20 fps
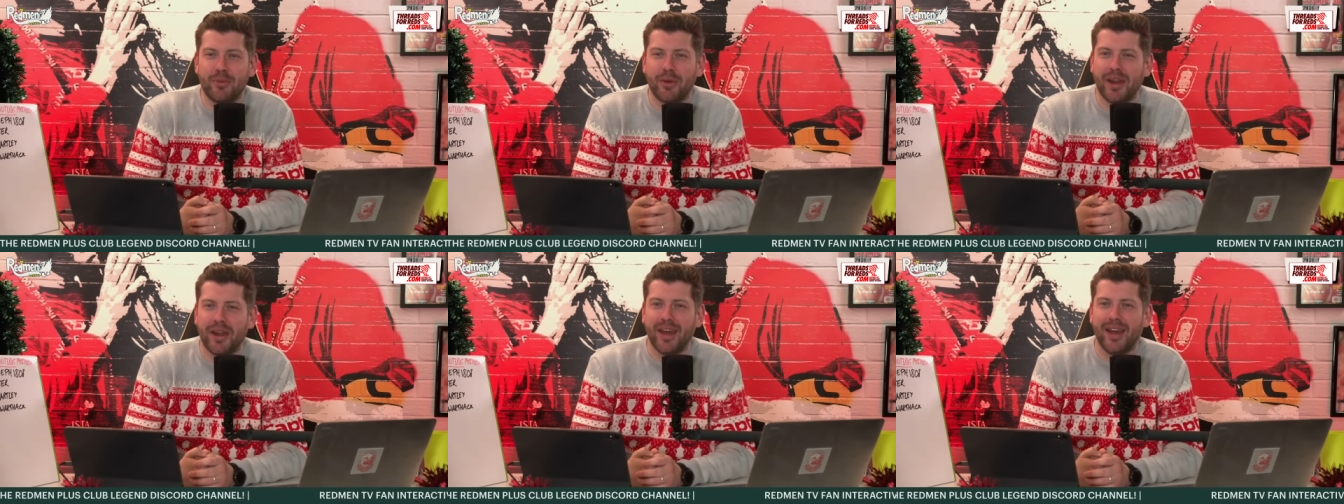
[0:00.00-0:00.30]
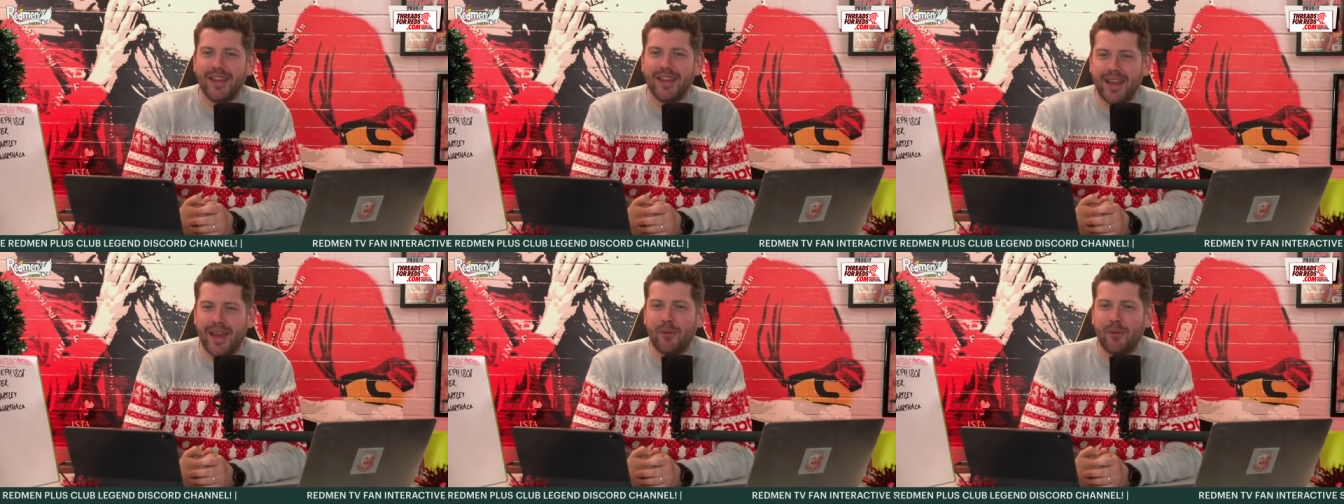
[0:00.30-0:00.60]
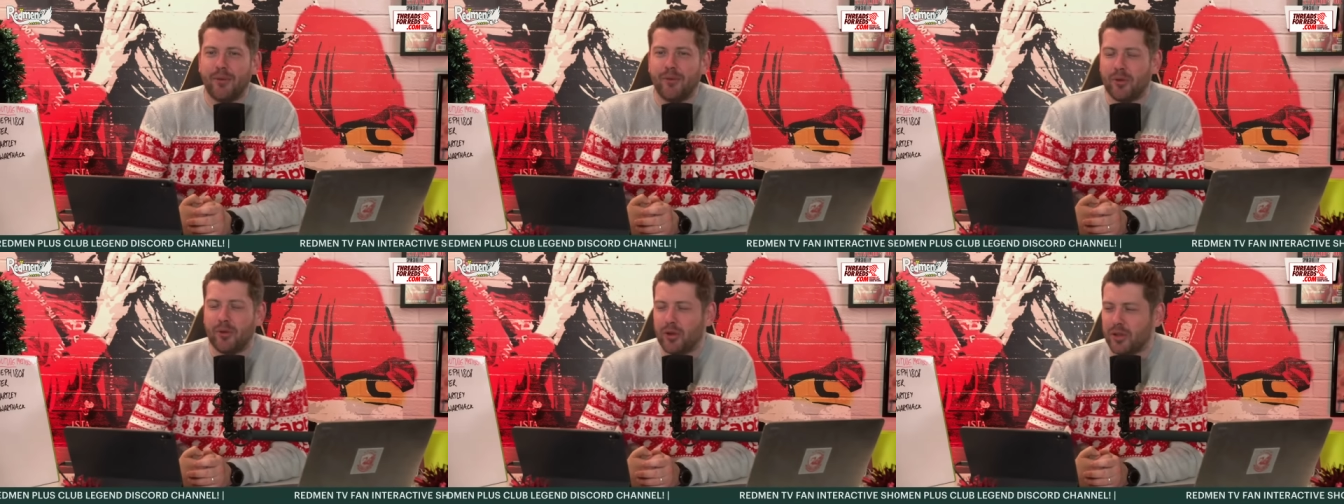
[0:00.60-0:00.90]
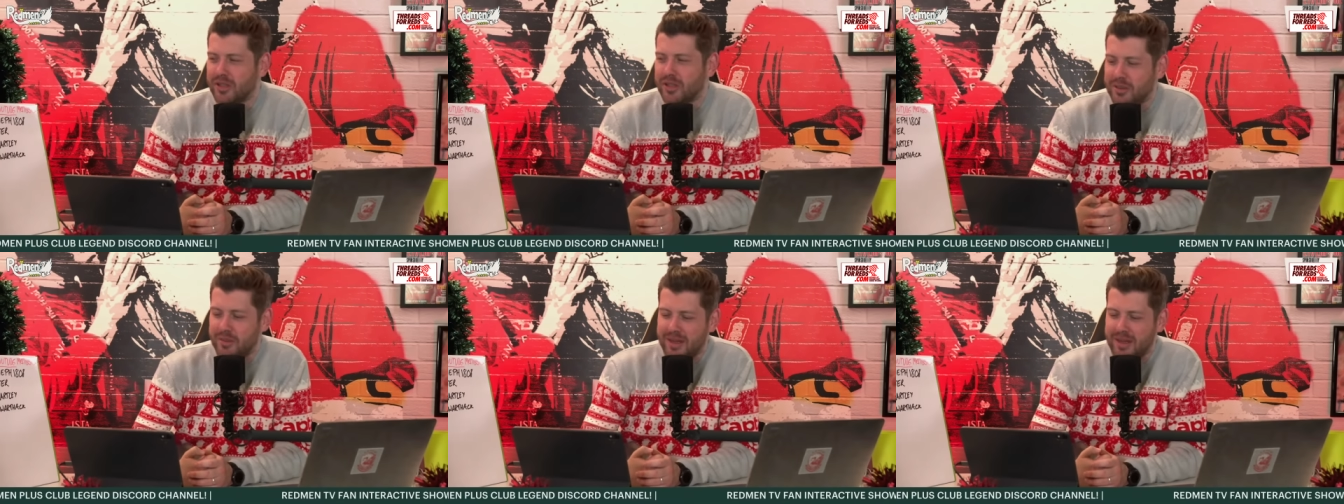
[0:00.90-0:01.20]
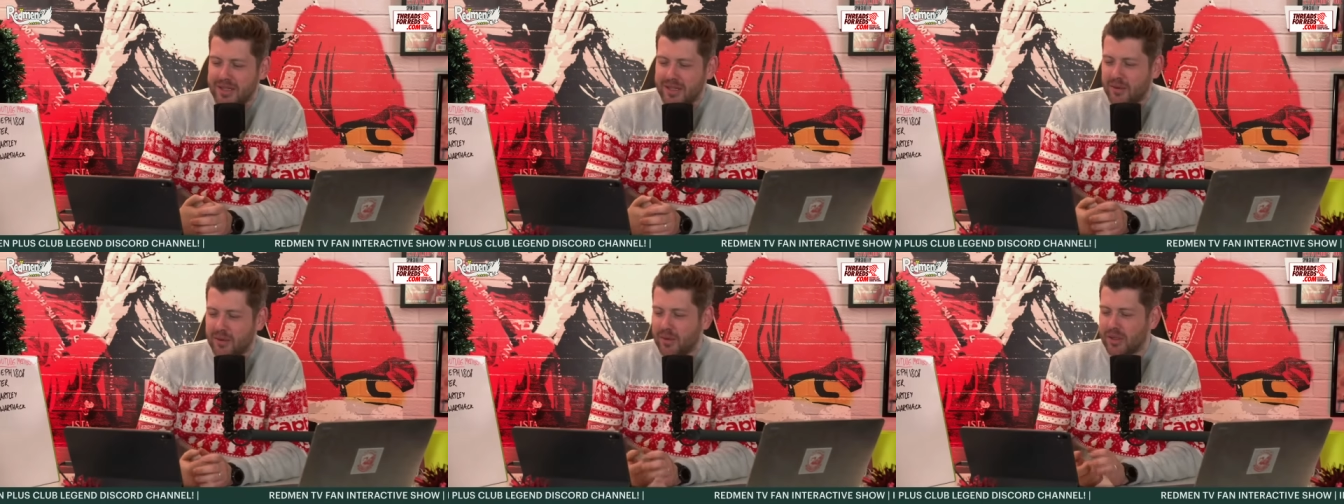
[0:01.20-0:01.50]
But yeah, we've won all the
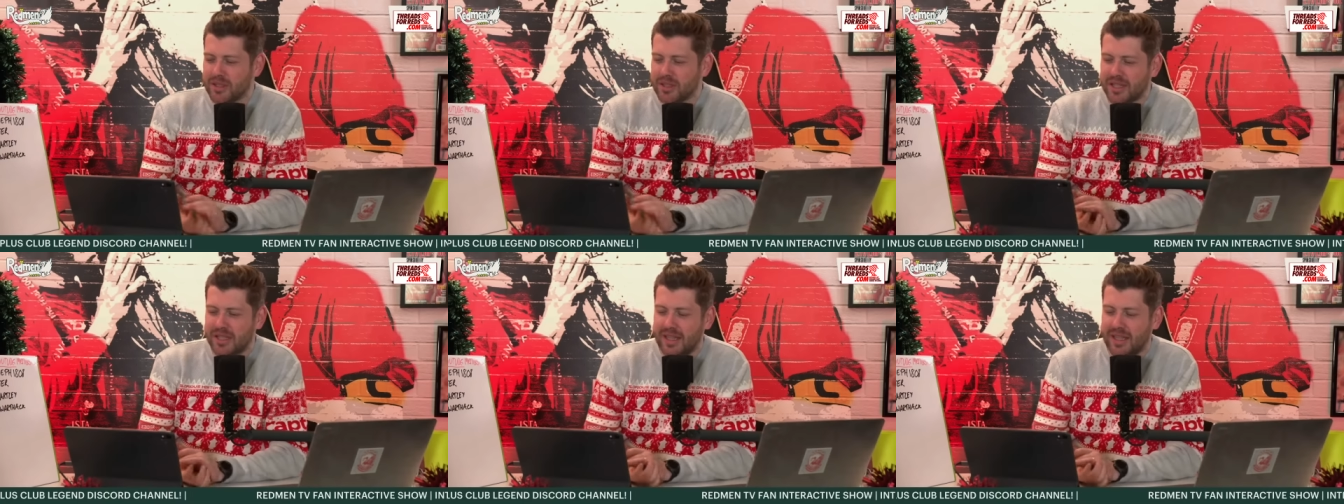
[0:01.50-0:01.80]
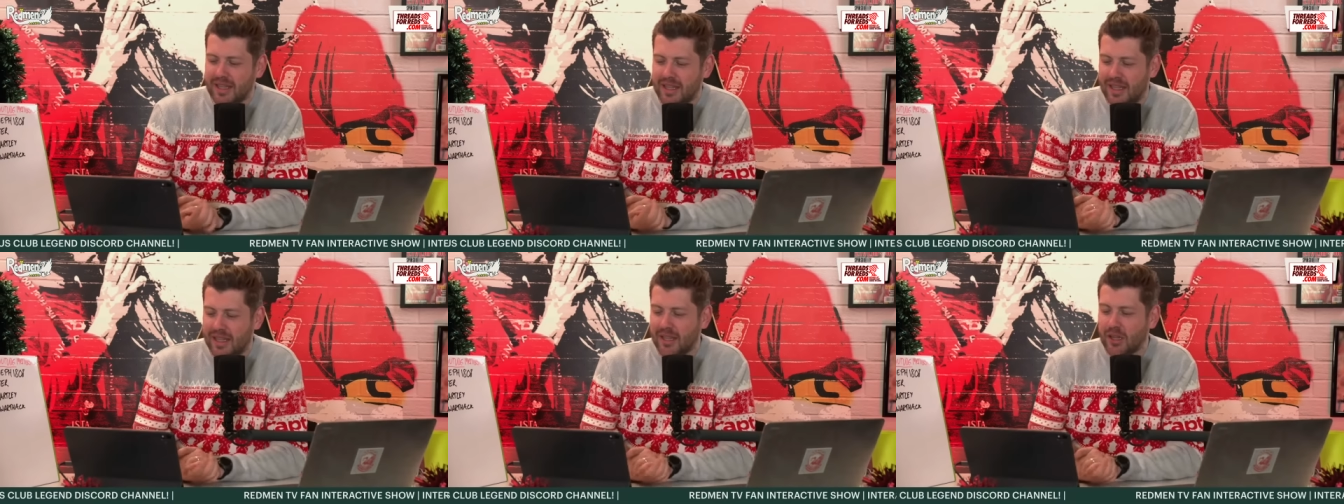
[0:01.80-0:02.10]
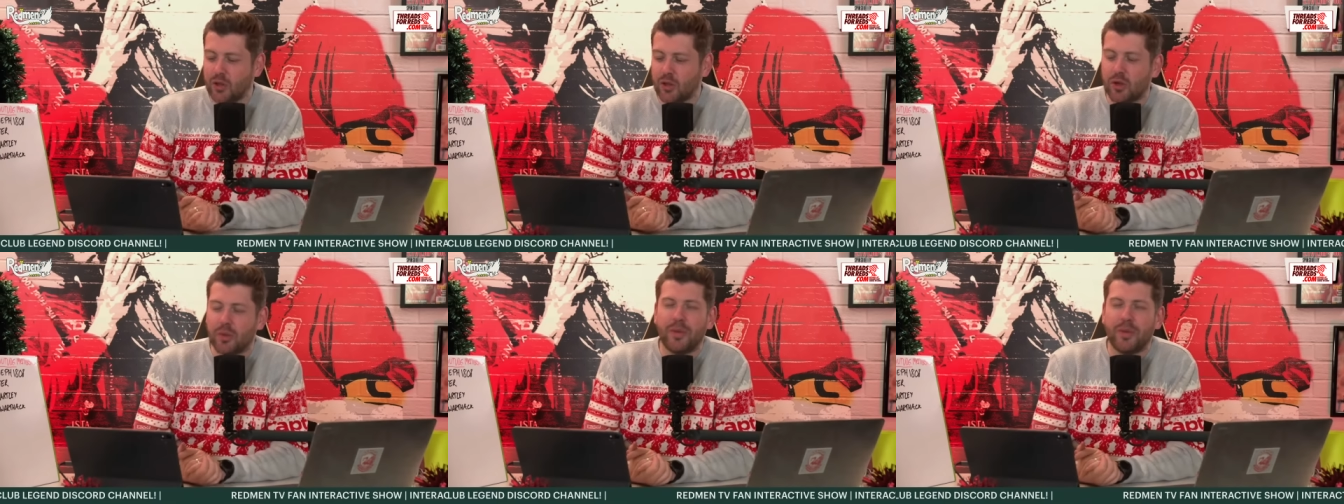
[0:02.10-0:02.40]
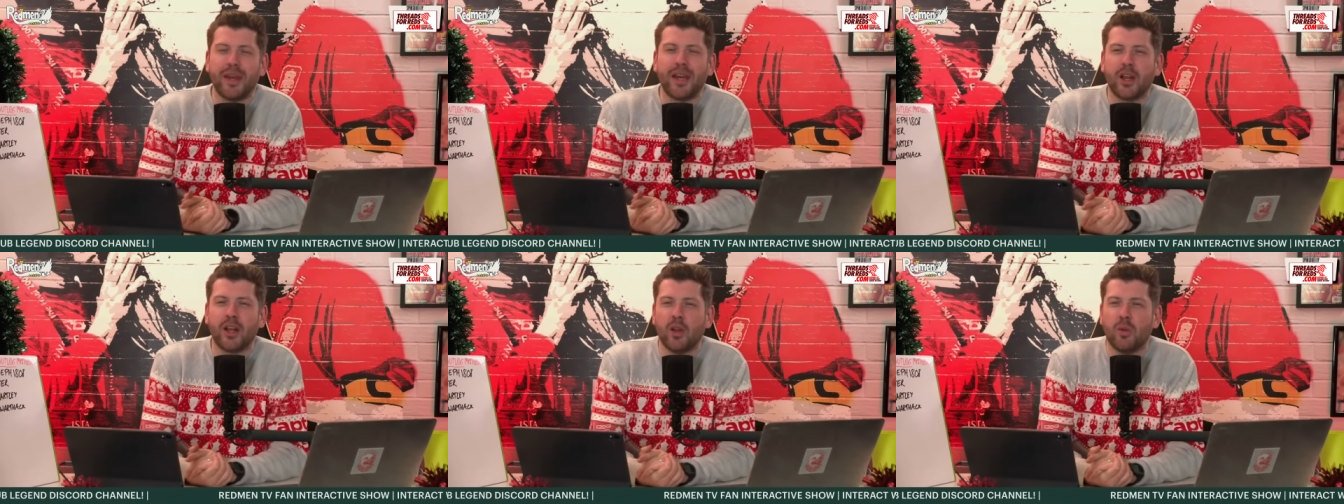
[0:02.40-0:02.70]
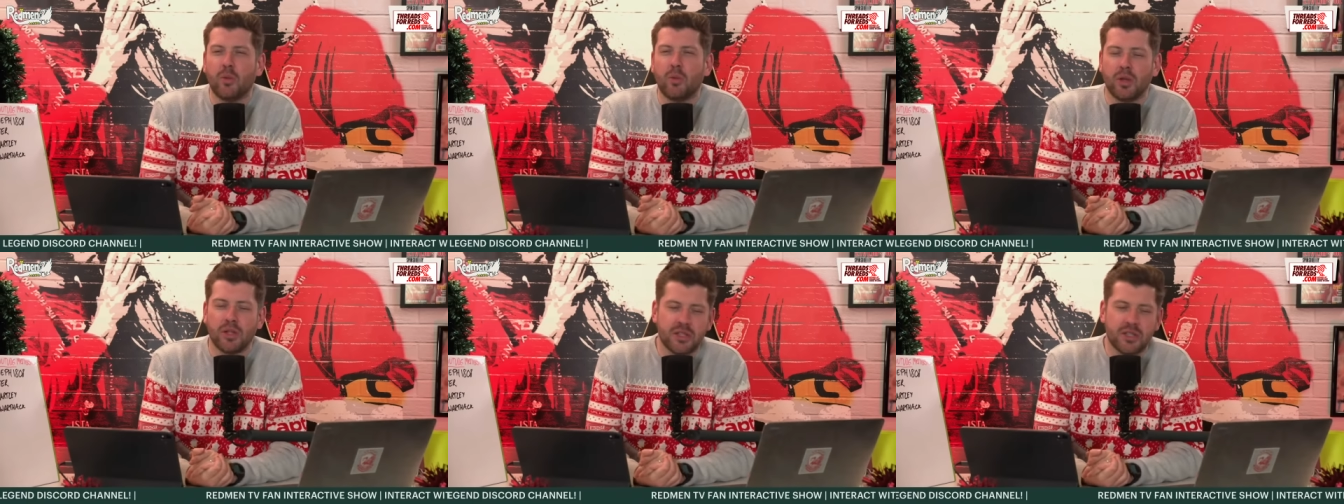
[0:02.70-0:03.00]
domestic ones and the European
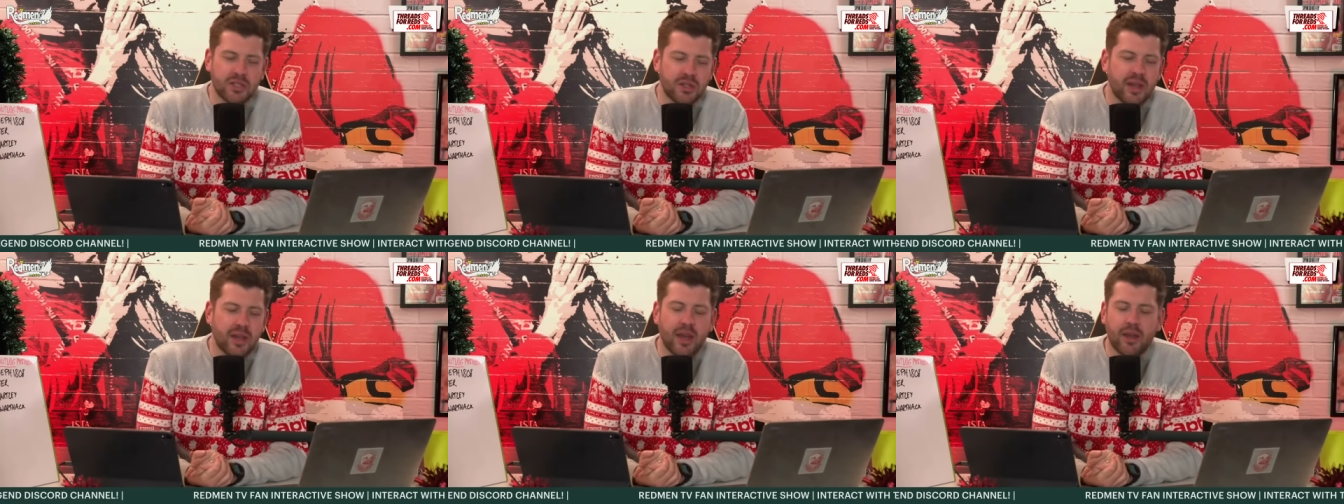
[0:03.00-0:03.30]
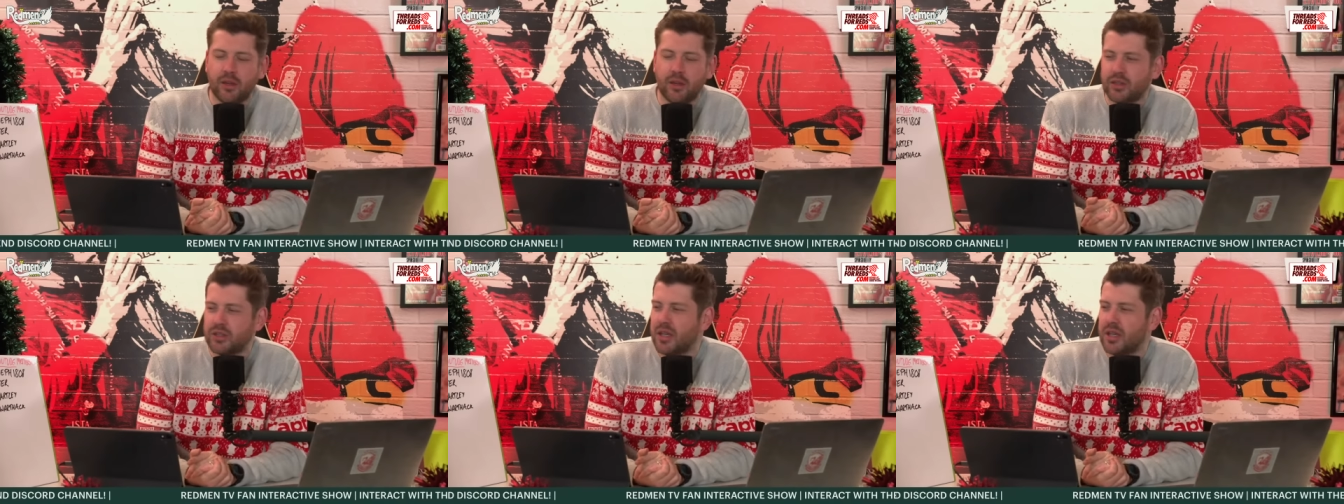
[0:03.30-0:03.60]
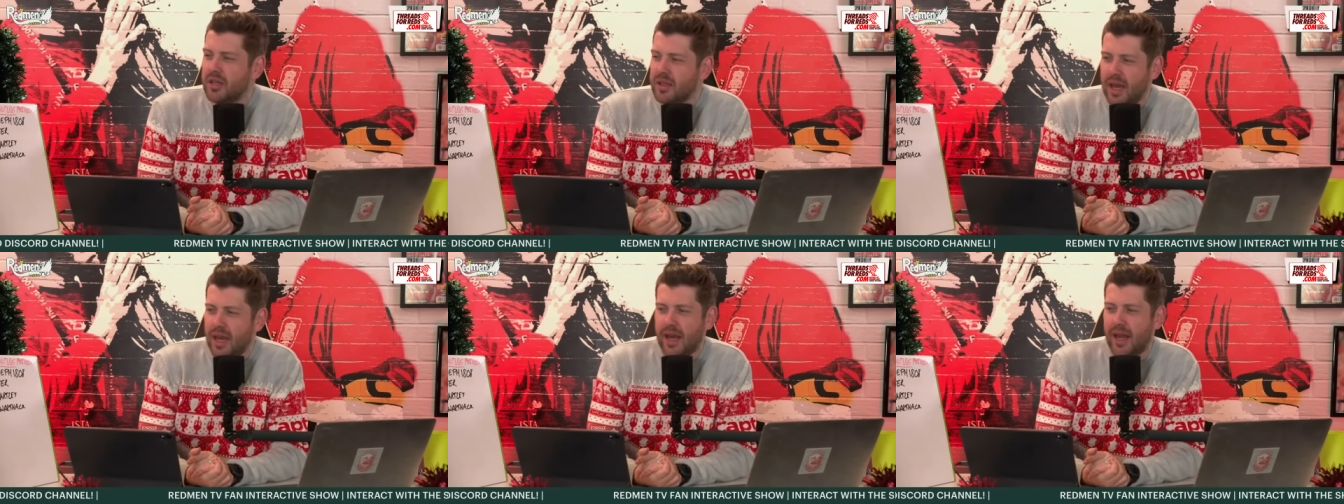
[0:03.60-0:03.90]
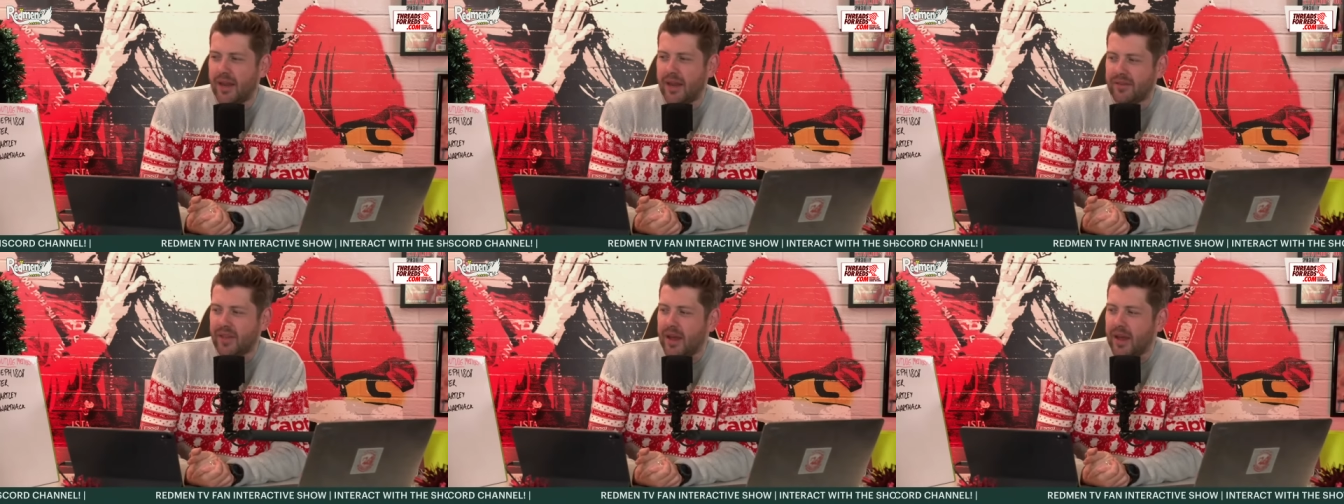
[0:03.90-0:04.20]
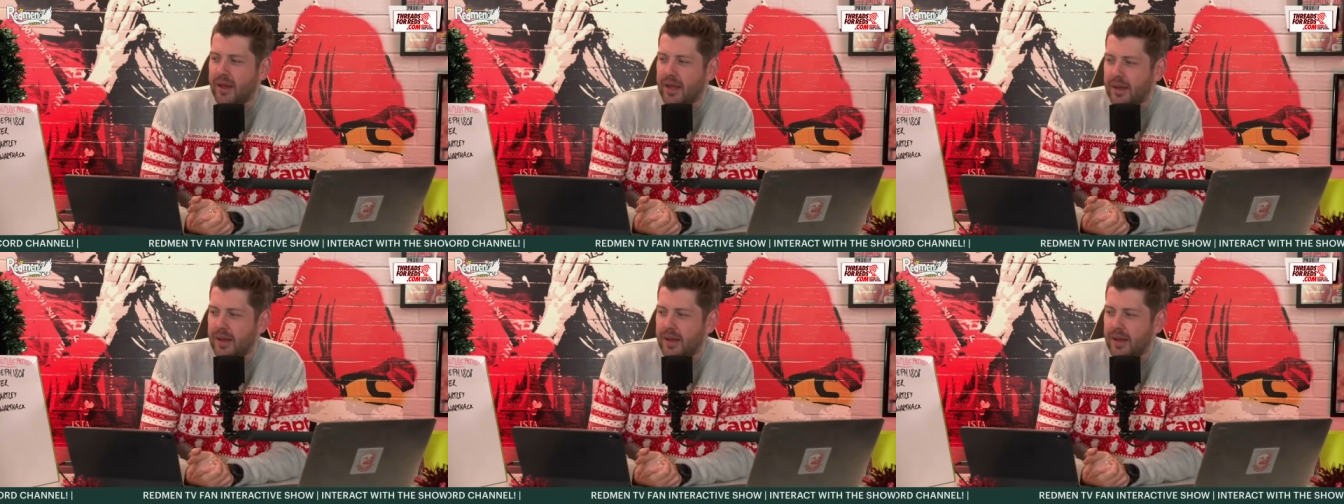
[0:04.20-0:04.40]
club ones. So yeah, good. Yeah, I'll have that.